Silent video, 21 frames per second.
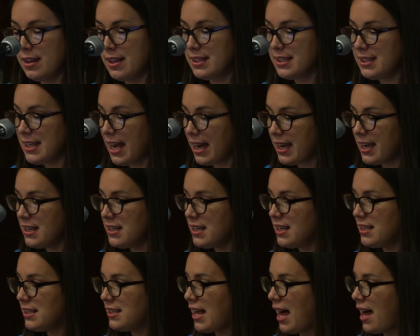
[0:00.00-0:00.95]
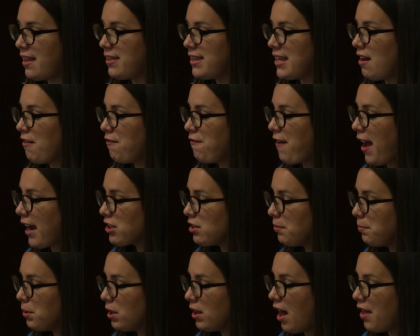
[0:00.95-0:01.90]
The second is that the
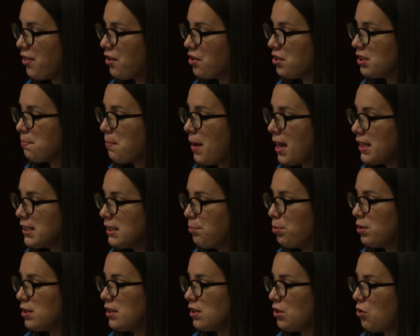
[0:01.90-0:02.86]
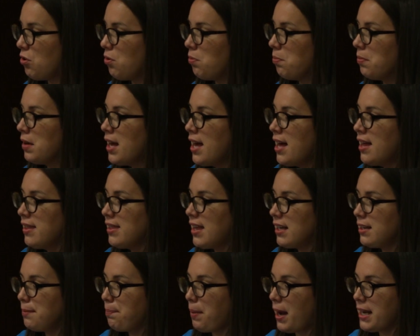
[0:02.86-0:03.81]
affectable others must presume
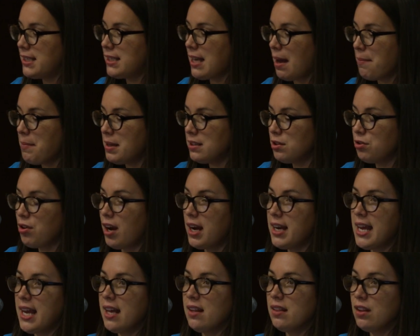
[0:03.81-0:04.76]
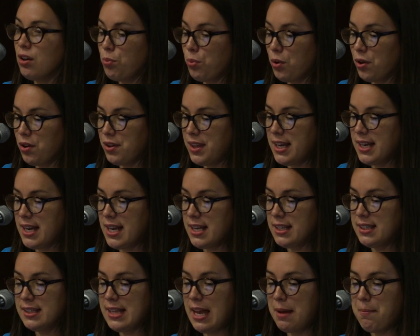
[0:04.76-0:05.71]
that by demonstrating their
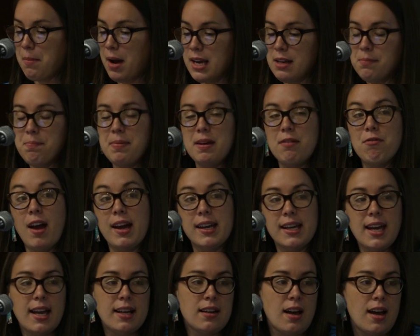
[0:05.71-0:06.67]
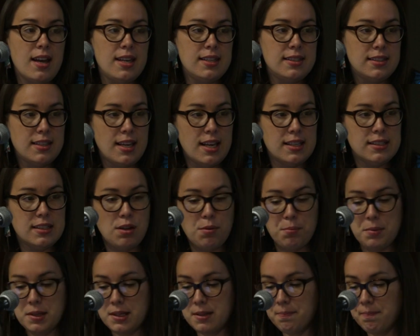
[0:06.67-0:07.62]
worthiness, they might be recognized as
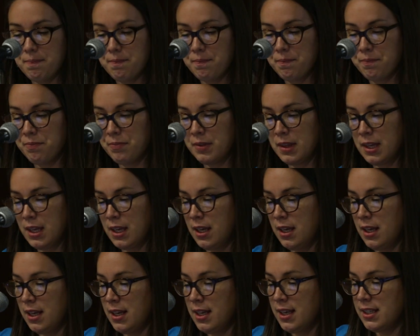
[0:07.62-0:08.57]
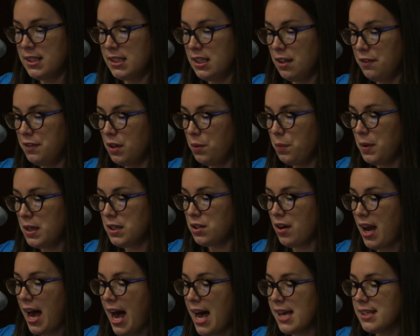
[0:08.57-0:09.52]
human. Sylvia
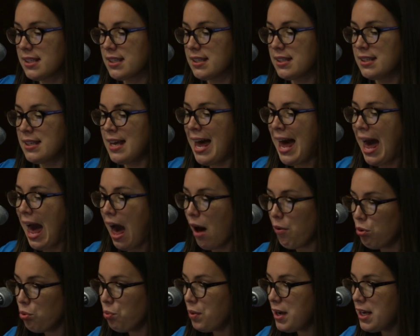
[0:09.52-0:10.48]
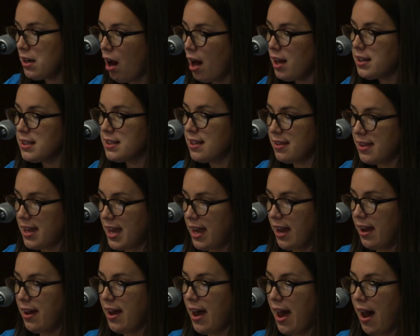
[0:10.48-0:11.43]
Wynter asks, how are we not to
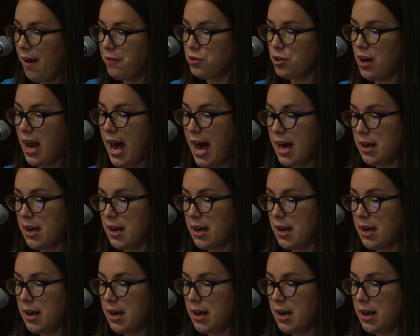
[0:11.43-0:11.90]
think, after